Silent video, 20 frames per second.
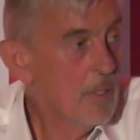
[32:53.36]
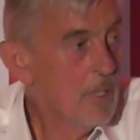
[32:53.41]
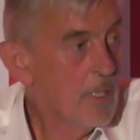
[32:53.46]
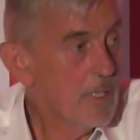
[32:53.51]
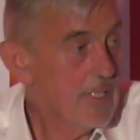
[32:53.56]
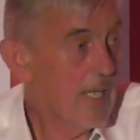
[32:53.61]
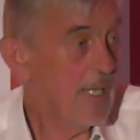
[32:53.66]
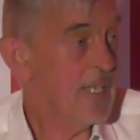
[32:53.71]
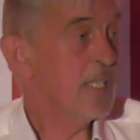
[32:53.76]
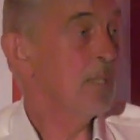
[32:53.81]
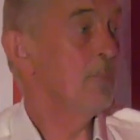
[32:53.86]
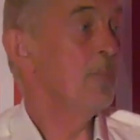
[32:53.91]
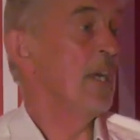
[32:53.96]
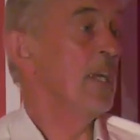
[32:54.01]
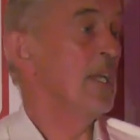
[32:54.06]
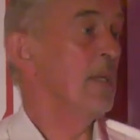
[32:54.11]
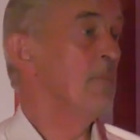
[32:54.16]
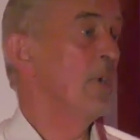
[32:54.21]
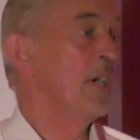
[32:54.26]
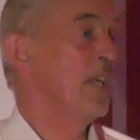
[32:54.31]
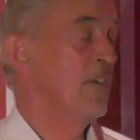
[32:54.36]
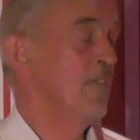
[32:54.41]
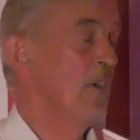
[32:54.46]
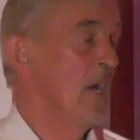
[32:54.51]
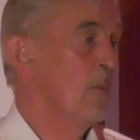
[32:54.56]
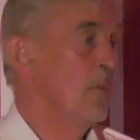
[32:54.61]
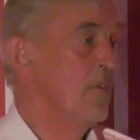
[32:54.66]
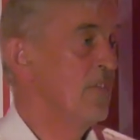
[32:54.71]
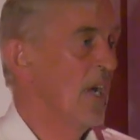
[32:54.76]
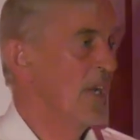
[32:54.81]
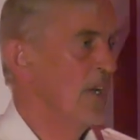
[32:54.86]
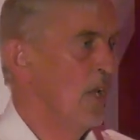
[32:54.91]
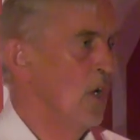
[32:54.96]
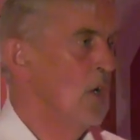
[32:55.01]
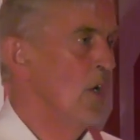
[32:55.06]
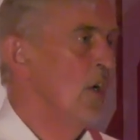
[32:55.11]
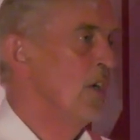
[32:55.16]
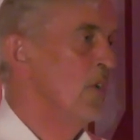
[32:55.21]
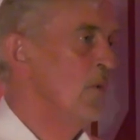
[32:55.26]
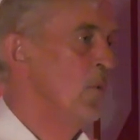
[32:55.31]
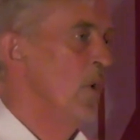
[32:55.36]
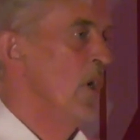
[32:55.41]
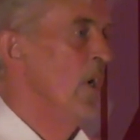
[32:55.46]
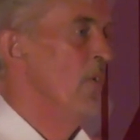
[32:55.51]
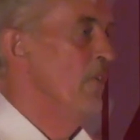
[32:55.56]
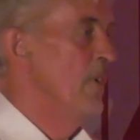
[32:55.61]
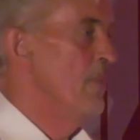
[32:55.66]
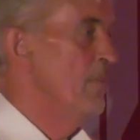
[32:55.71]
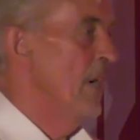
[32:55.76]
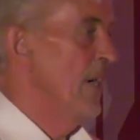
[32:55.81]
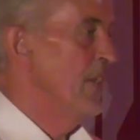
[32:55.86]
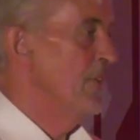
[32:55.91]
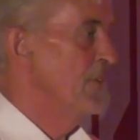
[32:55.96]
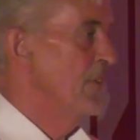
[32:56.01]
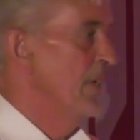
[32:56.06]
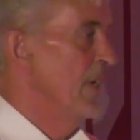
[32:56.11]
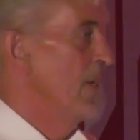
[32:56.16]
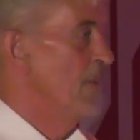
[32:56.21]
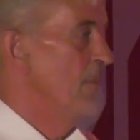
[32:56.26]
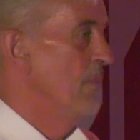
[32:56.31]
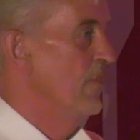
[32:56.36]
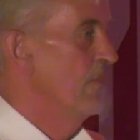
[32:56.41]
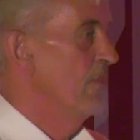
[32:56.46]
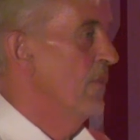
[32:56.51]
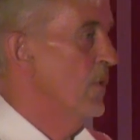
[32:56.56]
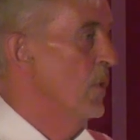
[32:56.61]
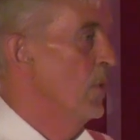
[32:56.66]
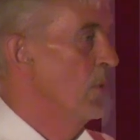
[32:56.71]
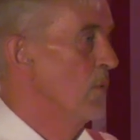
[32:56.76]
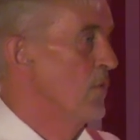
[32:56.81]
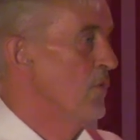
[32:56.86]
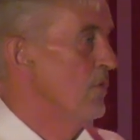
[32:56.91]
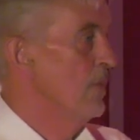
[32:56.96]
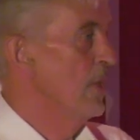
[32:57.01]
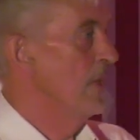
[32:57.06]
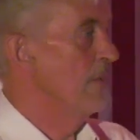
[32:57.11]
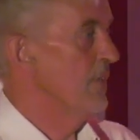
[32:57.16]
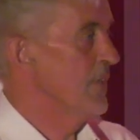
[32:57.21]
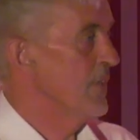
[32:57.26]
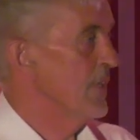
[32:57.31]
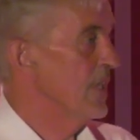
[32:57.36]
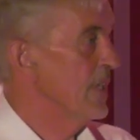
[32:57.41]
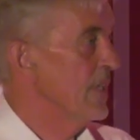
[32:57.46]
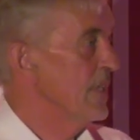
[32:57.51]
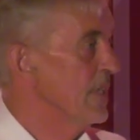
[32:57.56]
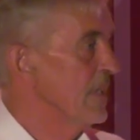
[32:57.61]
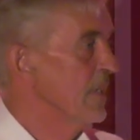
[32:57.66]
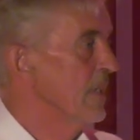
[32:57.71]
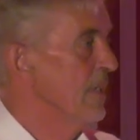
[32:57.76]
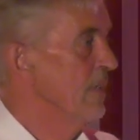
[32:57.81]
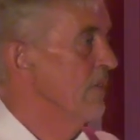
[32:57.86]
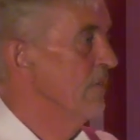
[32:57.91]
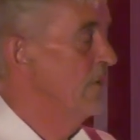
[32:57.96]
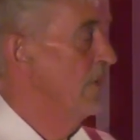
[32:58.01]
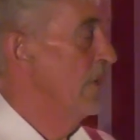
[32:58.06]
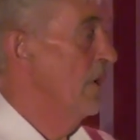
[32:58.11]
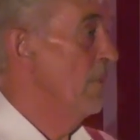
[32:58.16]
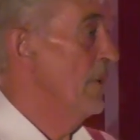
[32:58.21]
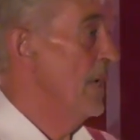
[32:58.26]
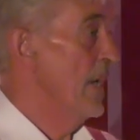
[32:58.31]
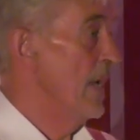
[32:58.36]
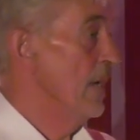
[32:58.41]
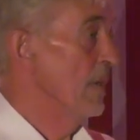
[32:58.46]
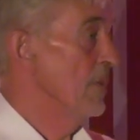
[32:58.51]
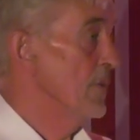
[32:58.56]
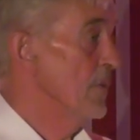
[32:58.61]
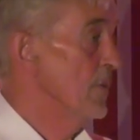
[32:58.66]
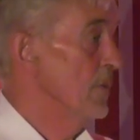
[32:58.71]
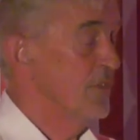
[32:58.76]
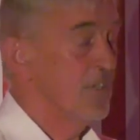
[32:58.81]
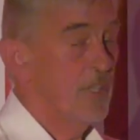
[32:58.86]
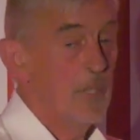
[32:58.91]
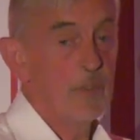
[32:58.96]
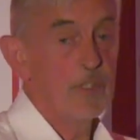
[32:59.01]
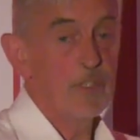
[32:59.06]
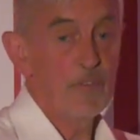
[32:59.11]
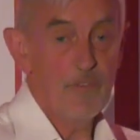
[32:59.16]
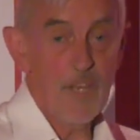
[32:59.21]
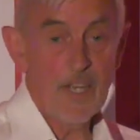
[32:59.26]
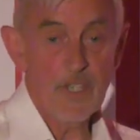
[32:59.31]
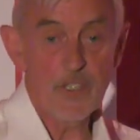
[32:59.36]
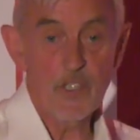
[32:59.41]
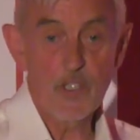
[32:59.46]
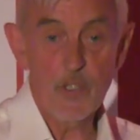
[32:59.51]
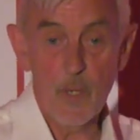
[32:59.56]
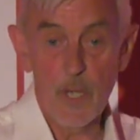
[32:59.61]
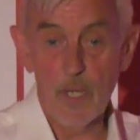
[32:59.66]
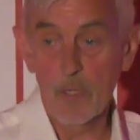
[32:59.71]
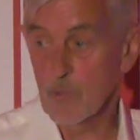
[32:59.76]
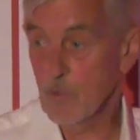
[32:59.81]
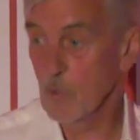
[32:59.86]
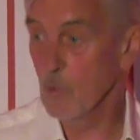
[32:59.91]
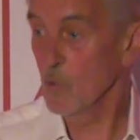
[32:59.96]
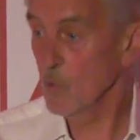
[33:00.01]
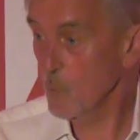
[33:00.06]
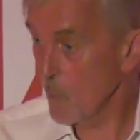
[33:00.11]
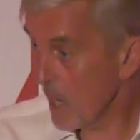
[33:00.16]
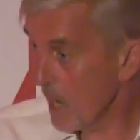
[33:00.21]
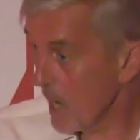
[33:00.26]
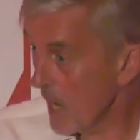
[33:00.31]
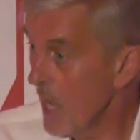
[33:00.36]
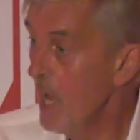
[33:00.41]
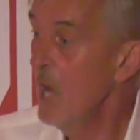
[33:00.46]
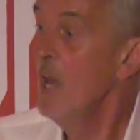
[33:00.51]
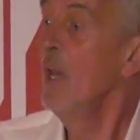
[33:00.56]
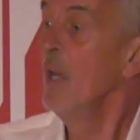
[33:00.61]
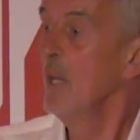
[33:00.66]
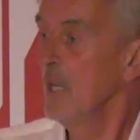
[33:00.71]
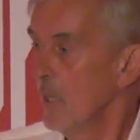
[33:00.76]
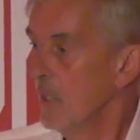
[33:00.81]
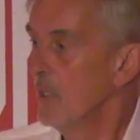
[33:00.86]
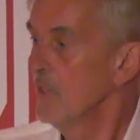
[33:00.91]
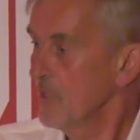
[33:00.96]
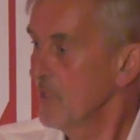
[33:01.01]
Exacerbated by the fact we've done a lot of work repatriating calls from overseas that have been outsourced. You know, it was a fashion to outsource. Why? Lower